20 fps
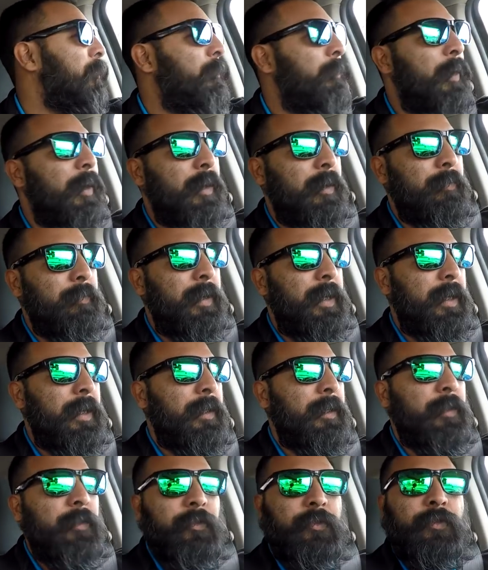park my
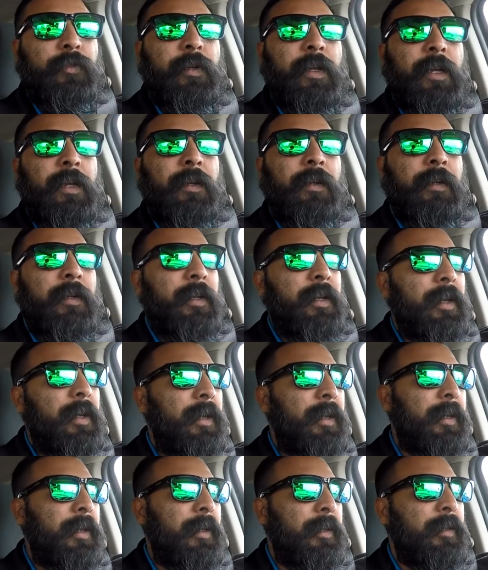little trailer
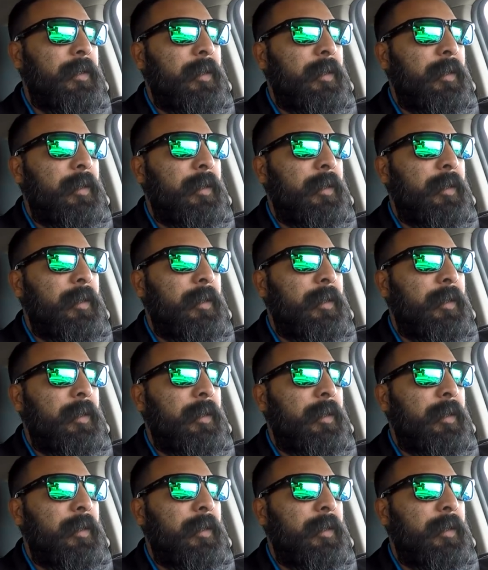in and